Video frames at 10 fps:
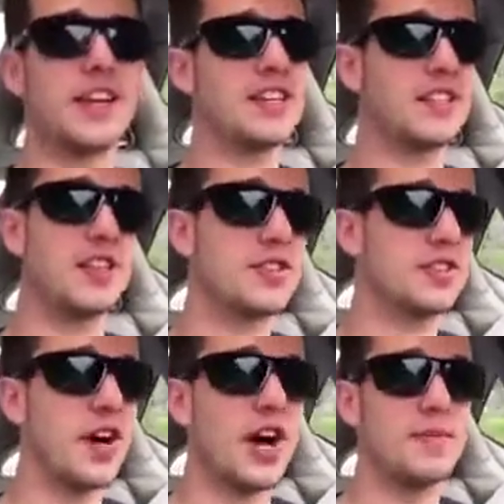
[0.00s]
you Sears is
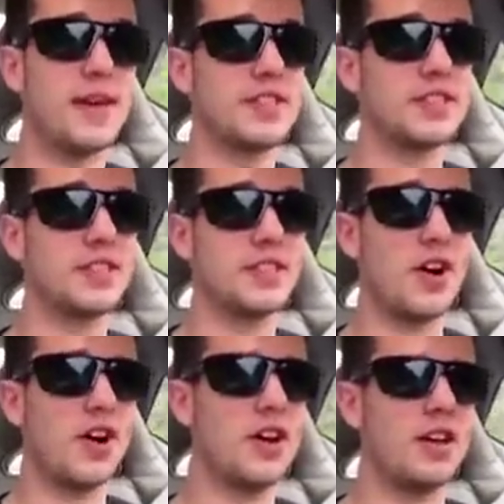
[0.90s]
gone, Macy's is
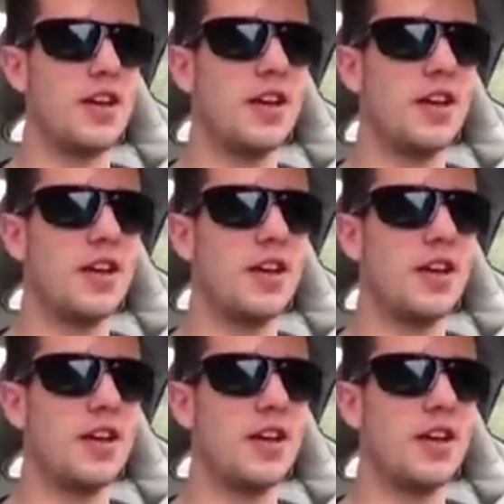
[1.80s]
gone,